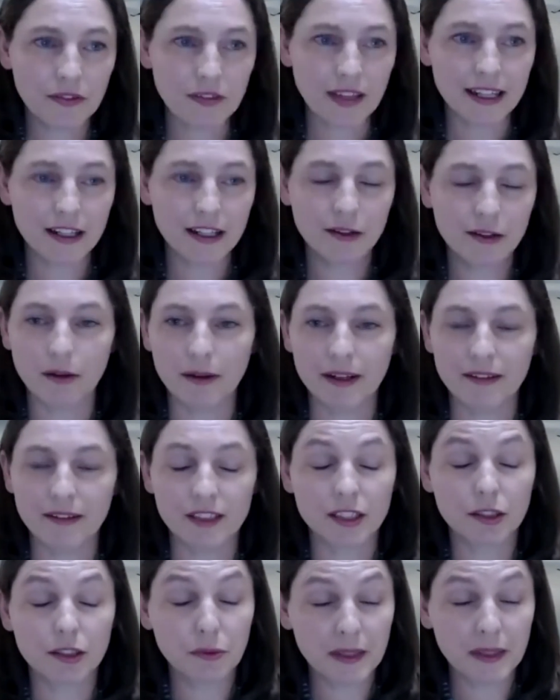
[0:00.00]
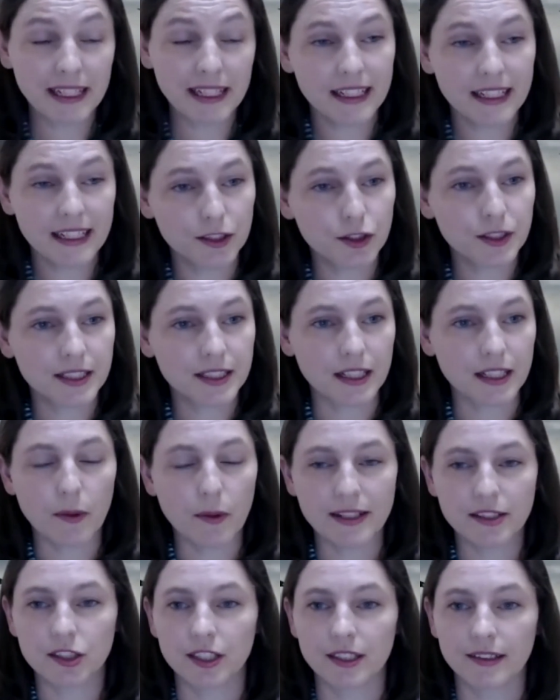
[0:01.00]
thank you, Arif. It's a really interesting
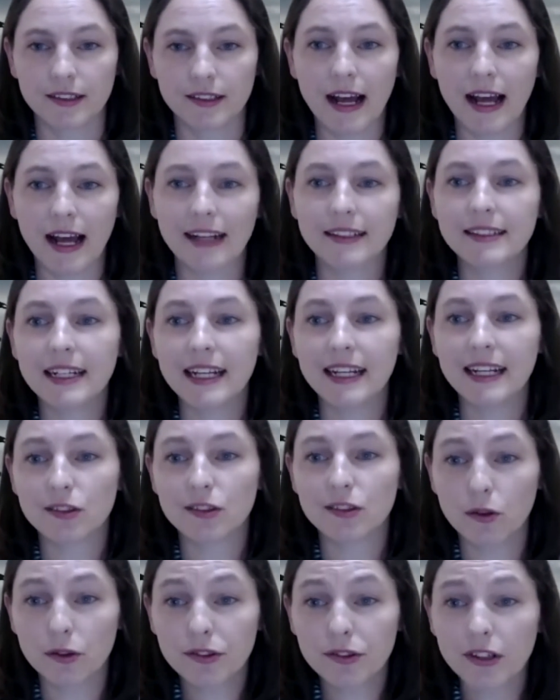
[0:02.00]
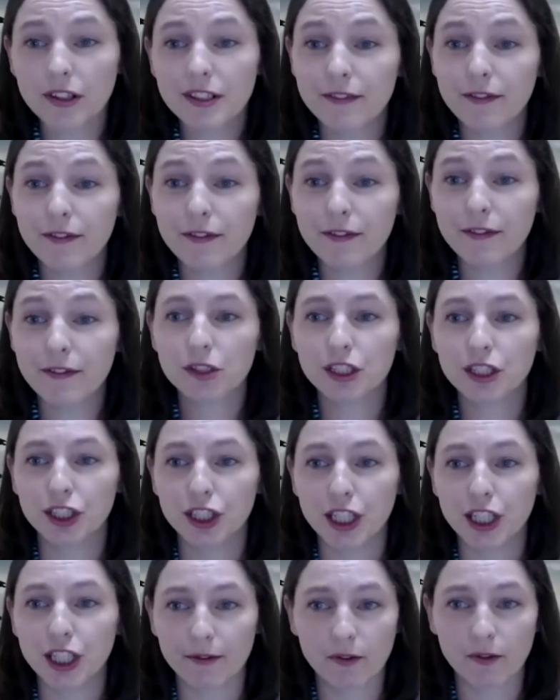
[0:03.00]
question. And it's also difficult to
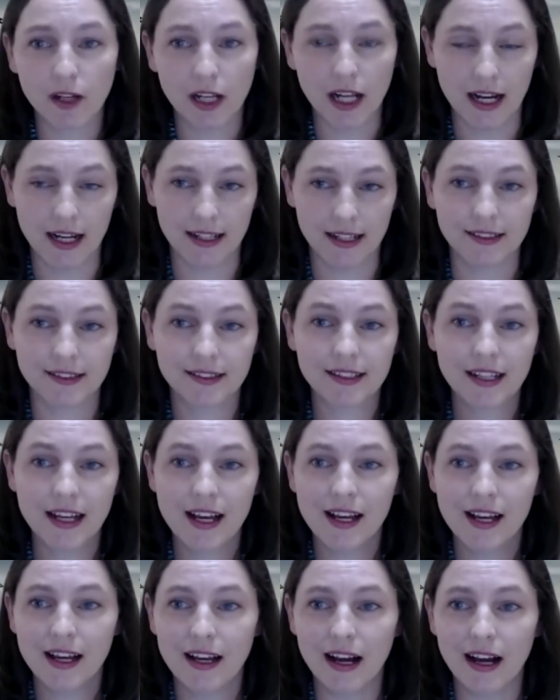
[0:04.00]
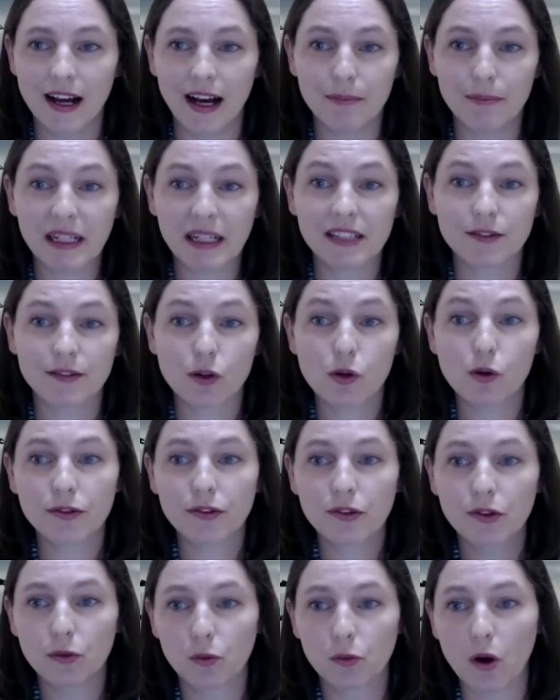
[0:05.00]
generalize because, of course,
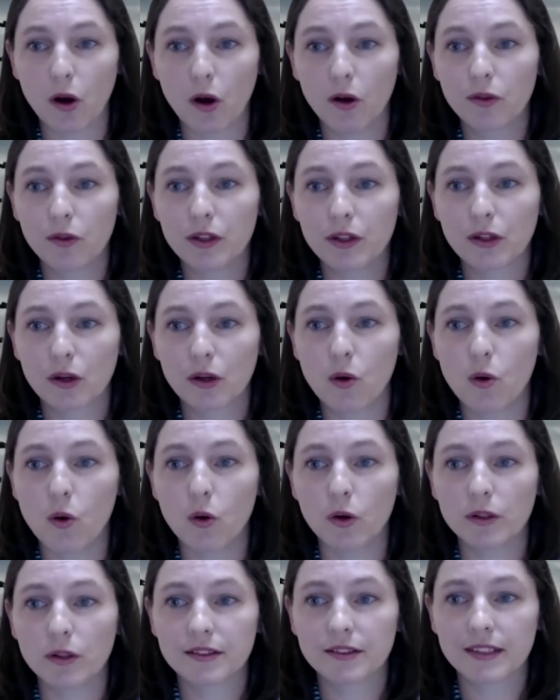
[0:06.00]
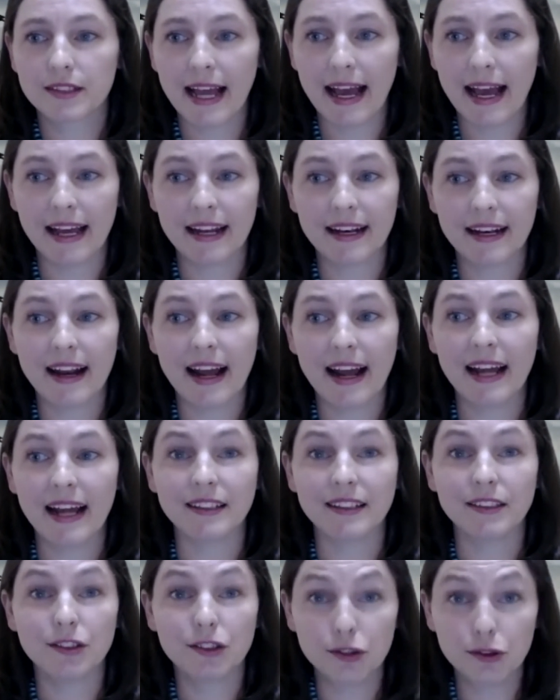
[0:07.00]
the role that courts can
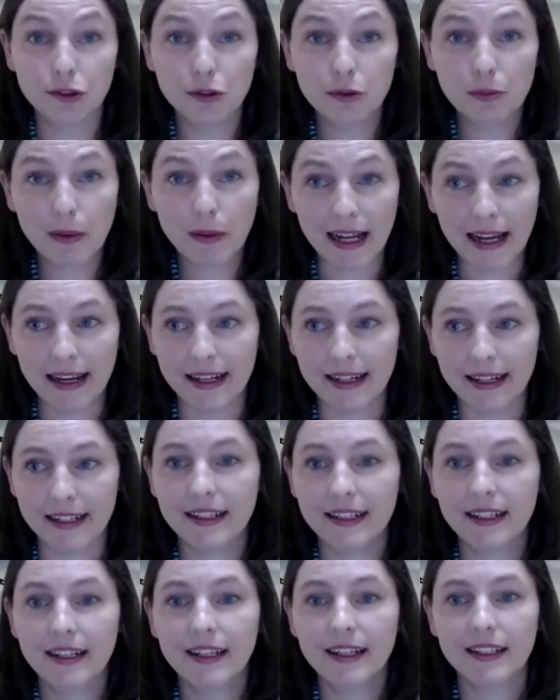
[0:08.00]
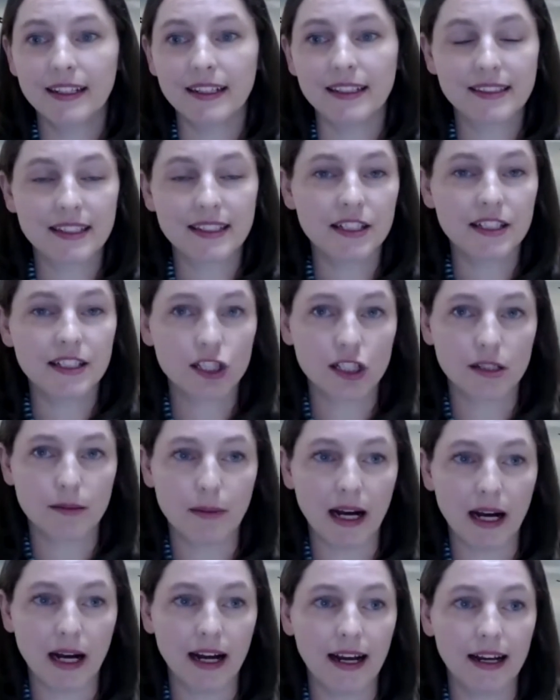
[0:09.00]
and do play is conditioned
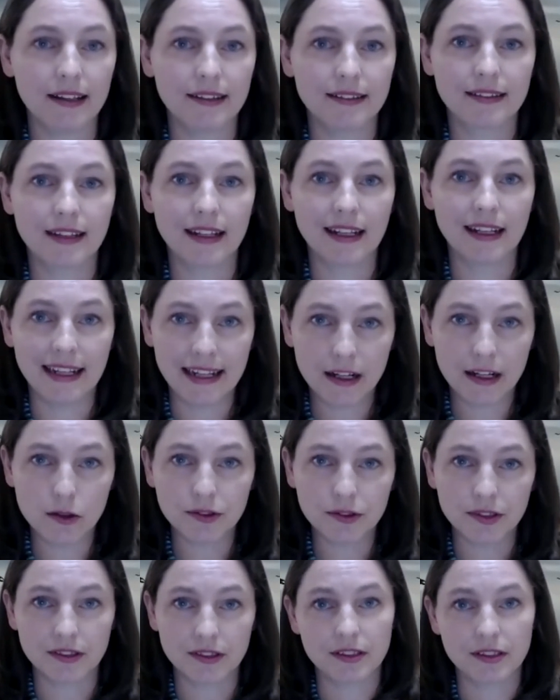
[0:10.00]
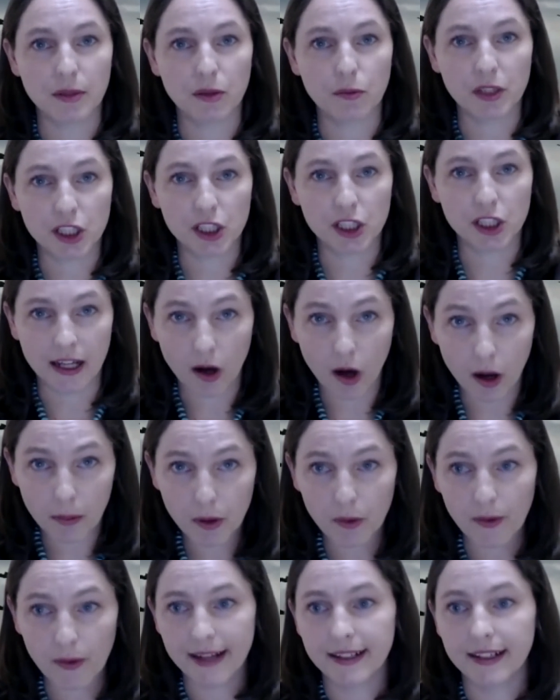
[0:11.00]
by the legal system in which they're
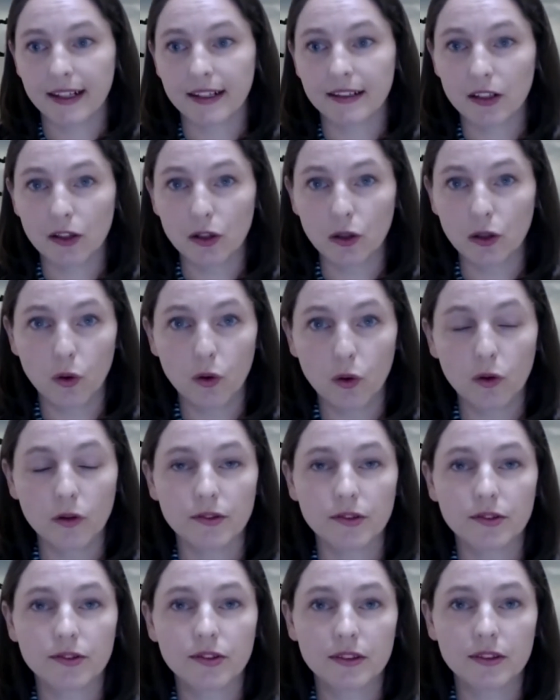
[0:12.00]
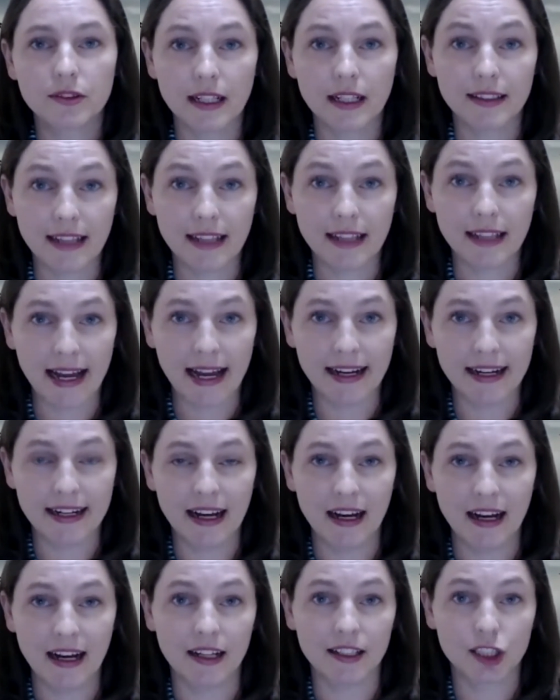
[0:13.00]
operating and the laws that they
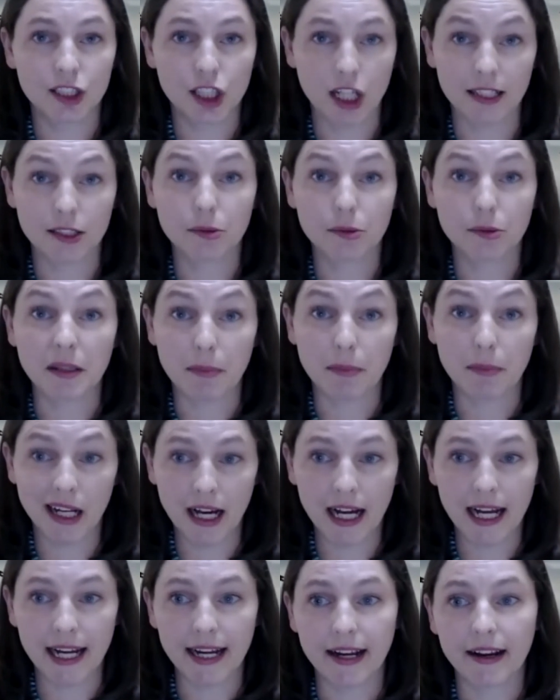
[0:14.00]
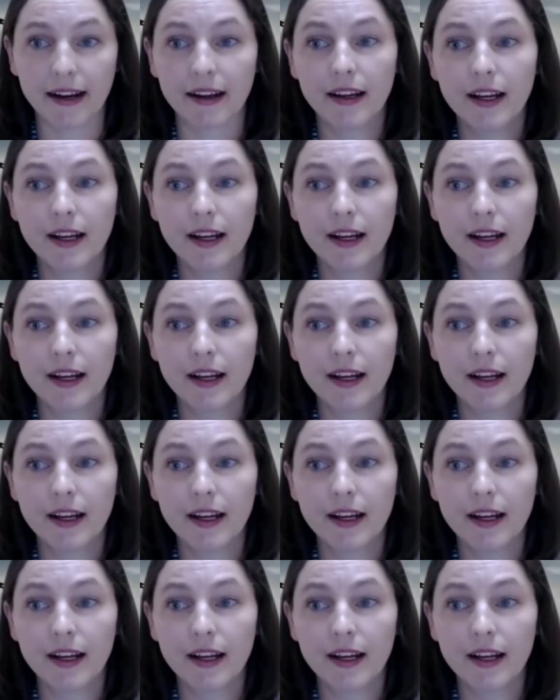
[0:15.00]
are charged with applying.